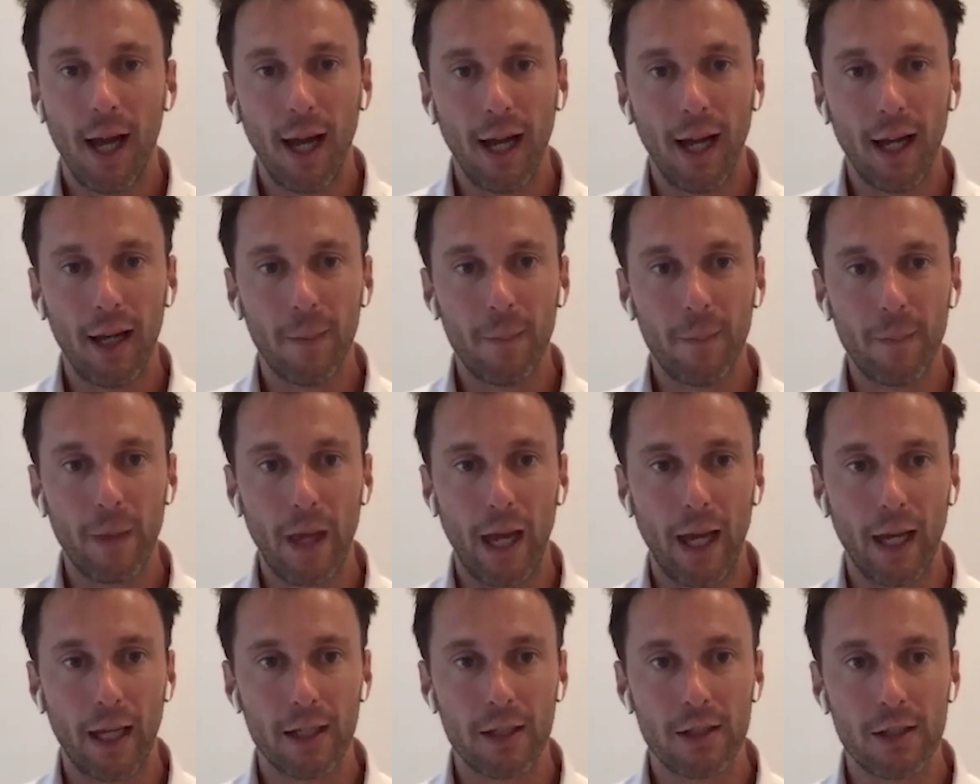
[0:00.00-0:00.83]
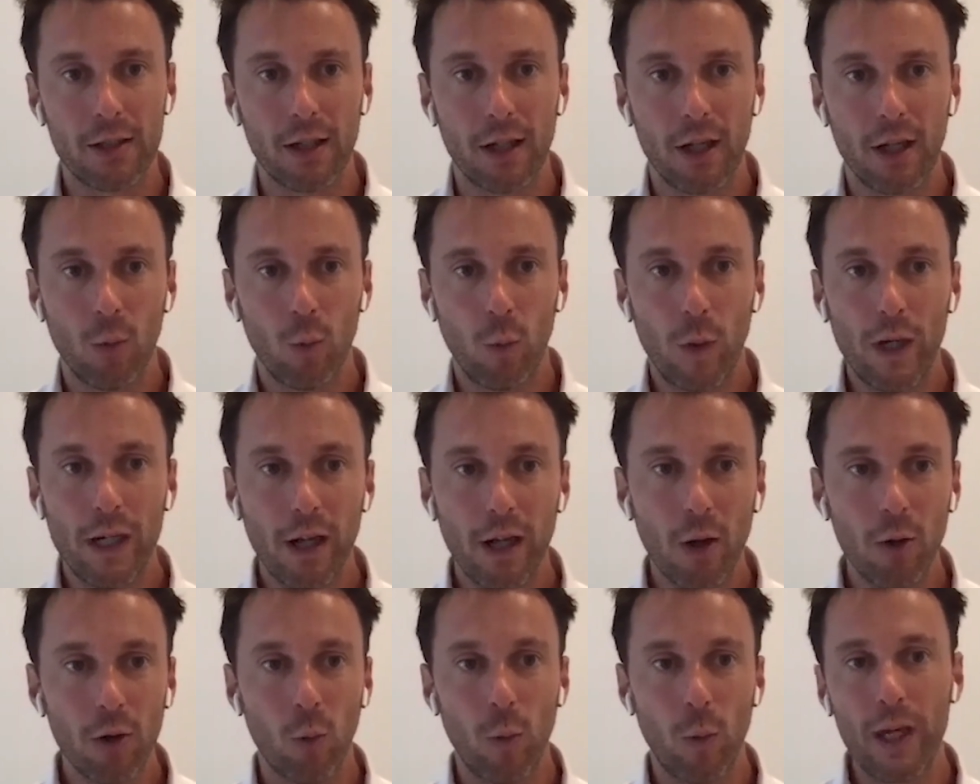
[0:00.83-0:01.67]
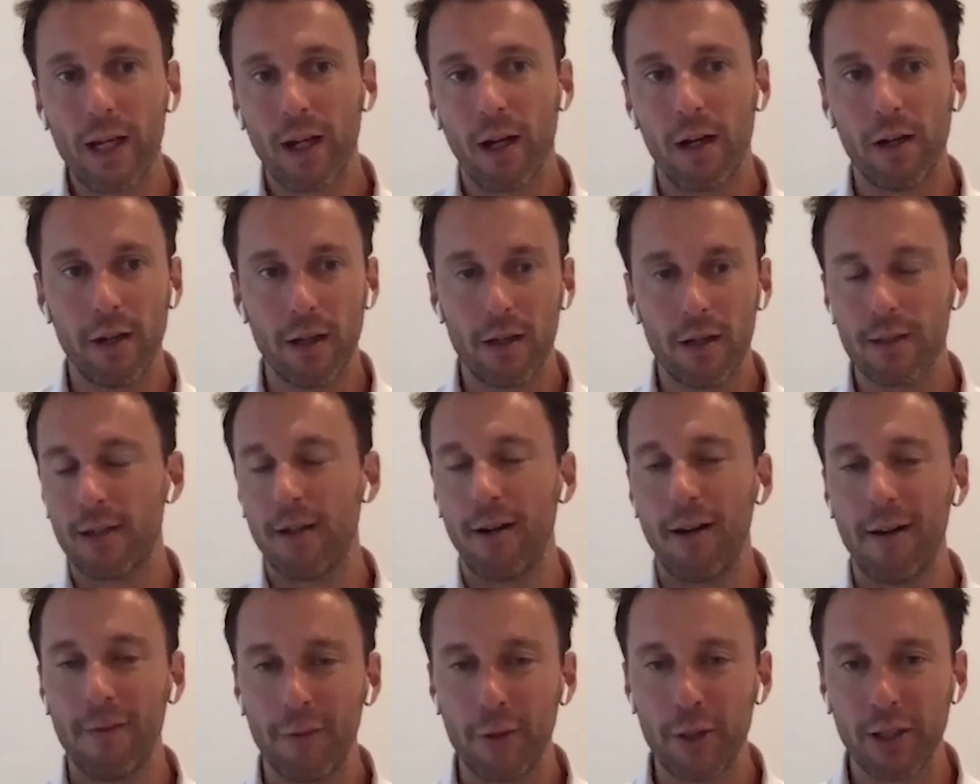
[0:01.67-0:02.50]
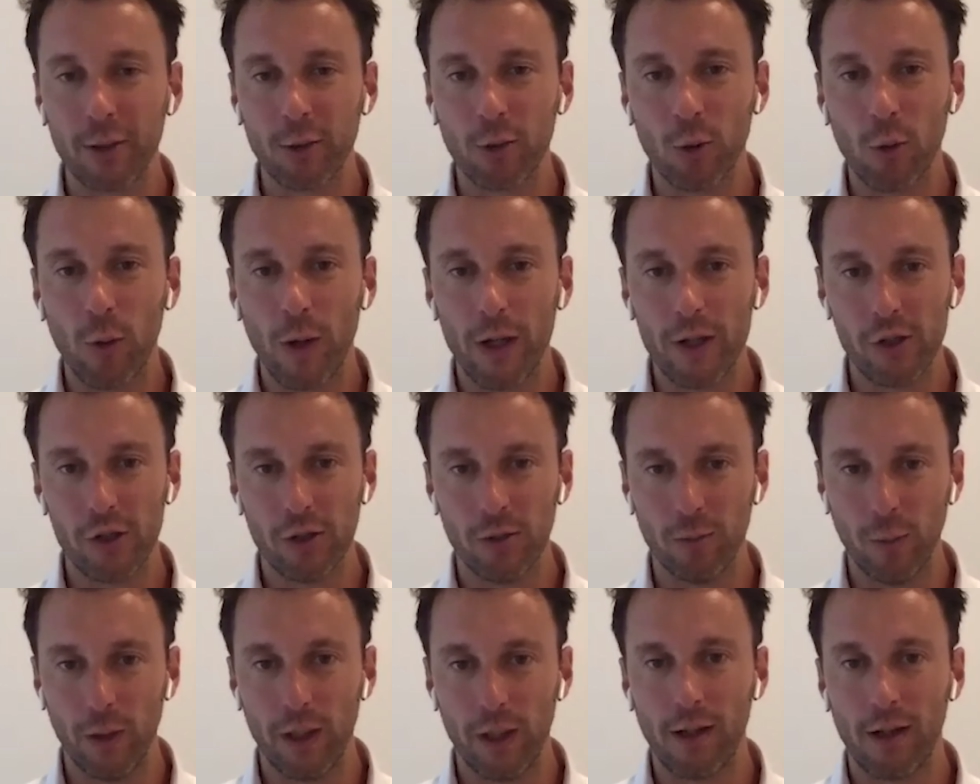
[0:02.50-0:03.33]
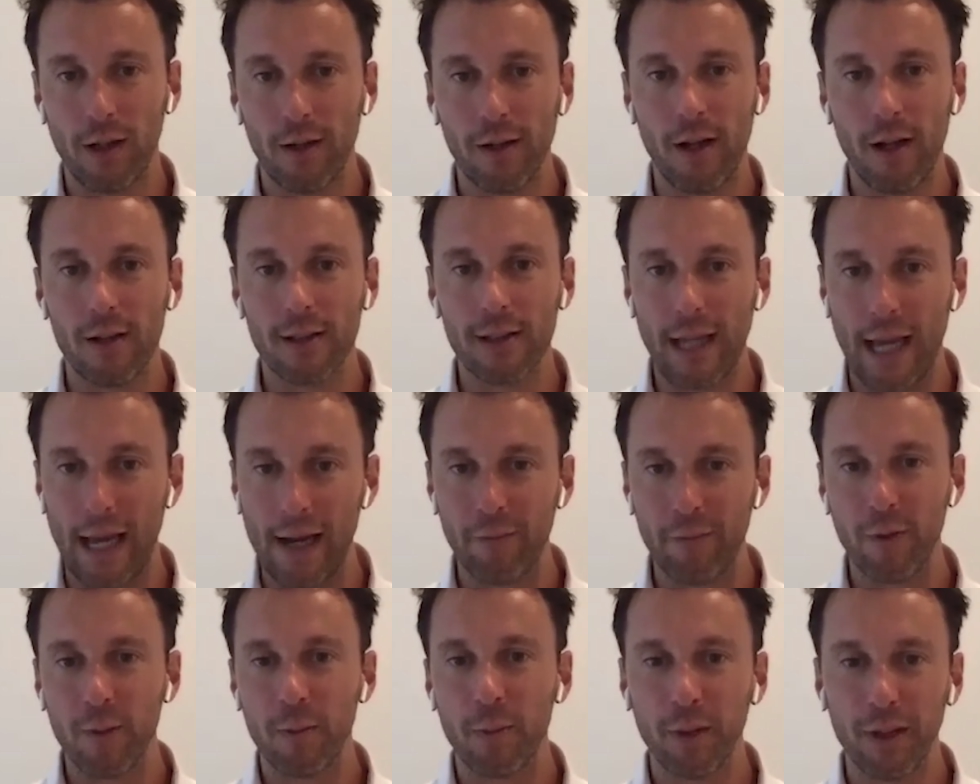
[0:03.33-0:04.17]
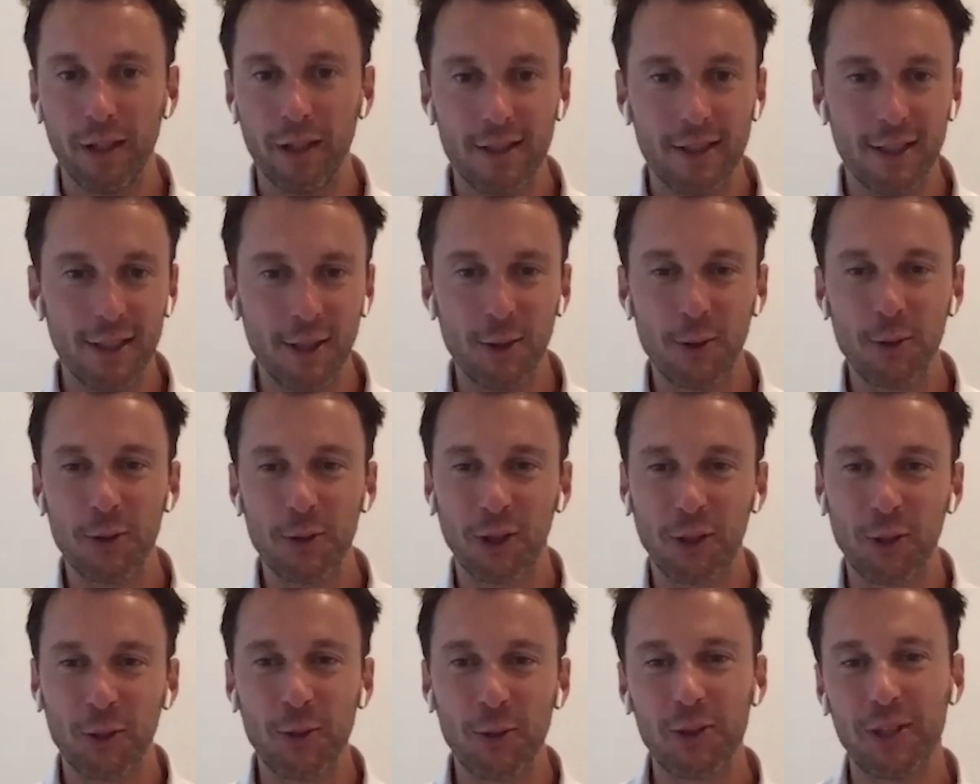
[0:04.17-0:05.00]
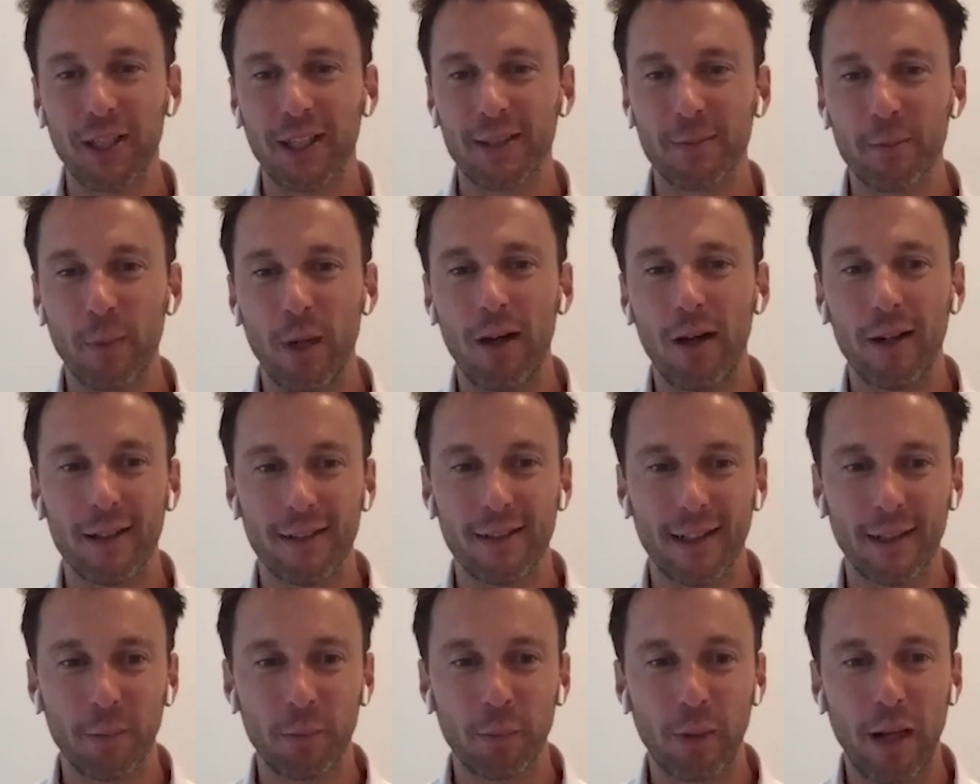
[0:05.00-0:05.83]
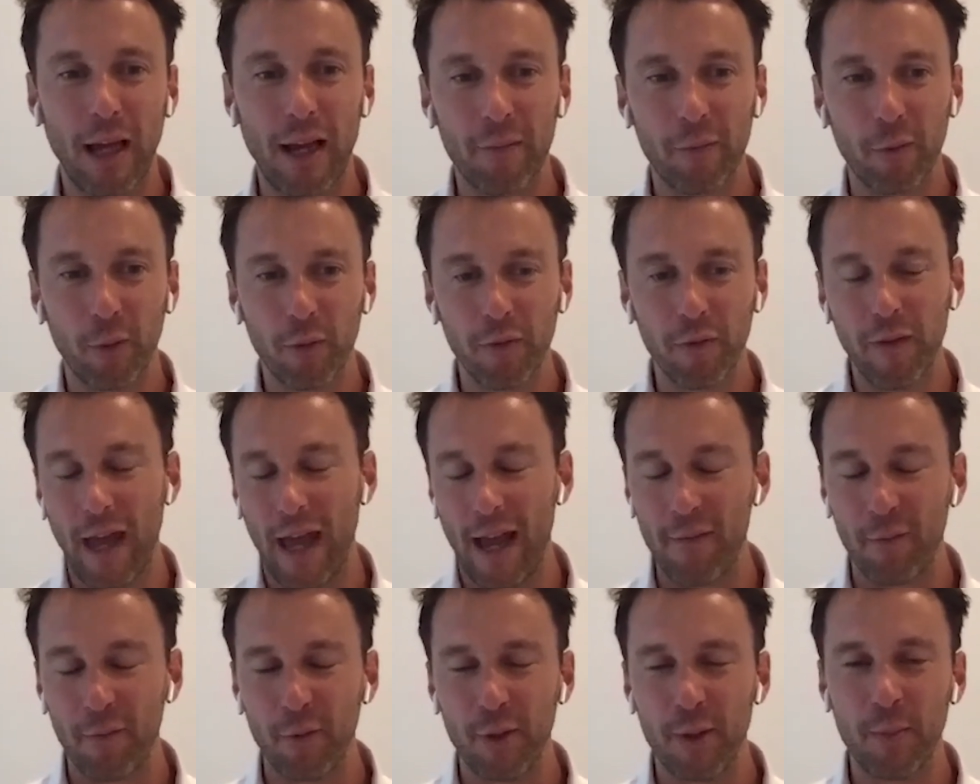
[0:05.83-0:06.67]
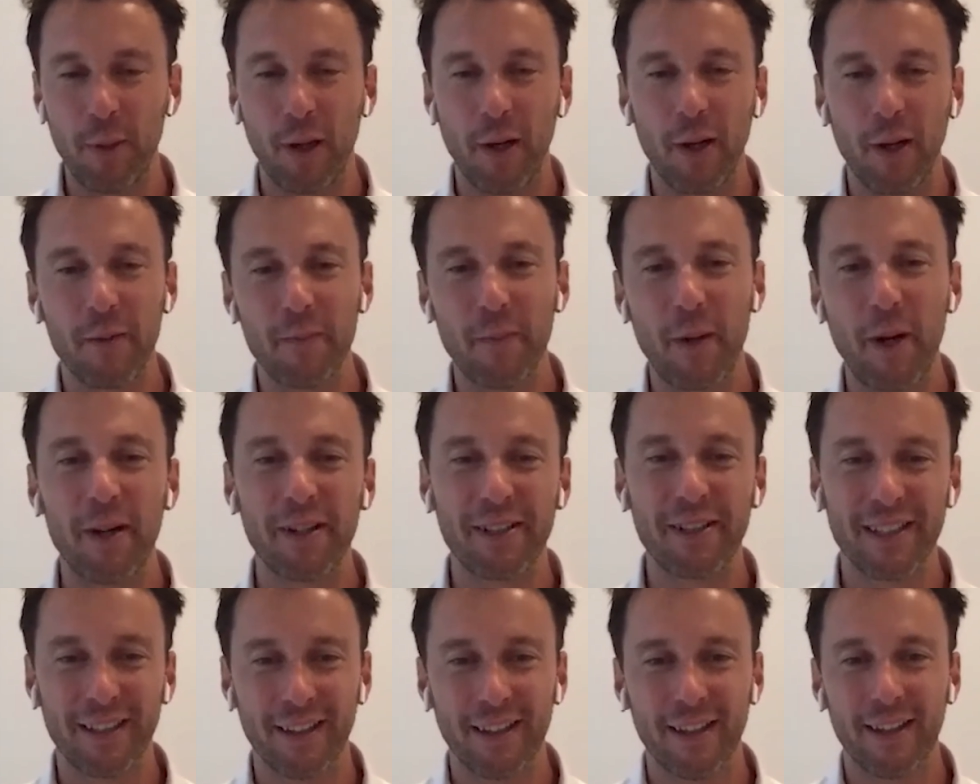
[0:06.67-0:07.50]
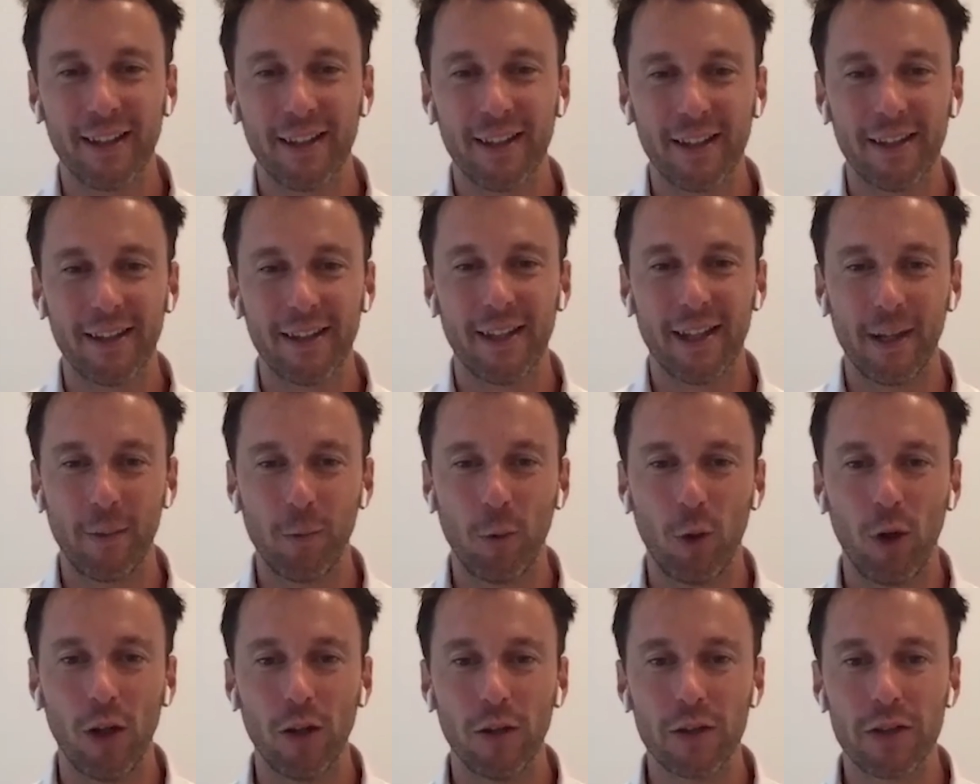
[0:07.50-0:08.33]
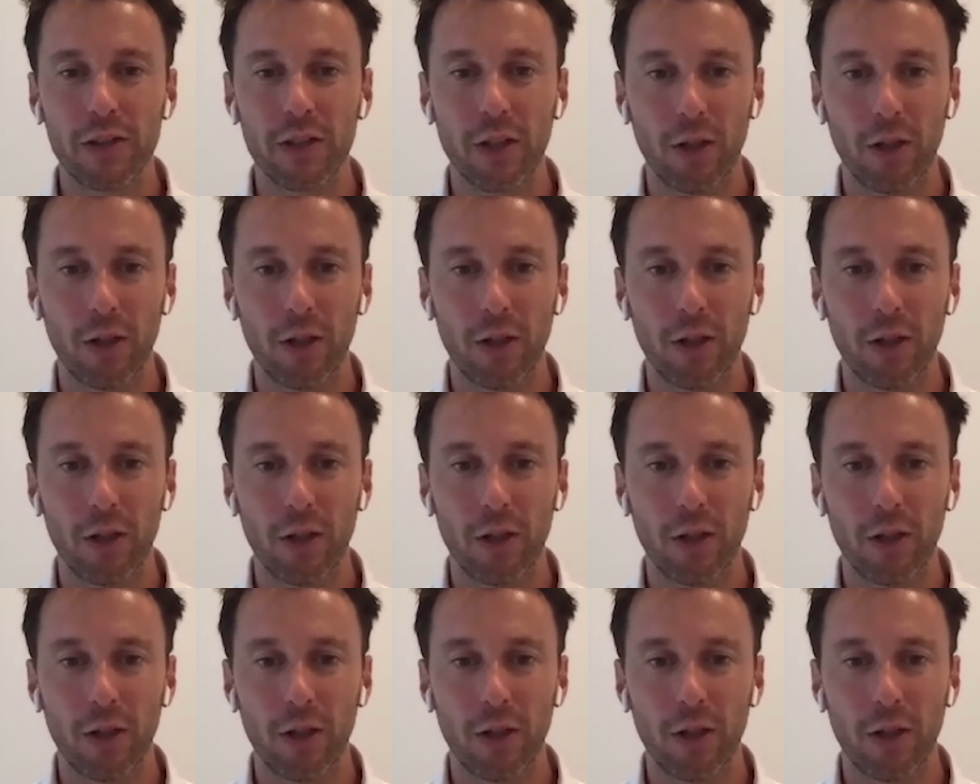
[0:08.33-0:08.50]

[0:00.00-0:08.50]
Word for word: Um, and we know that we can't answer every single question. We can't ask everybody to use Acoustic's marketing platform for every part of marketing that, that, they want.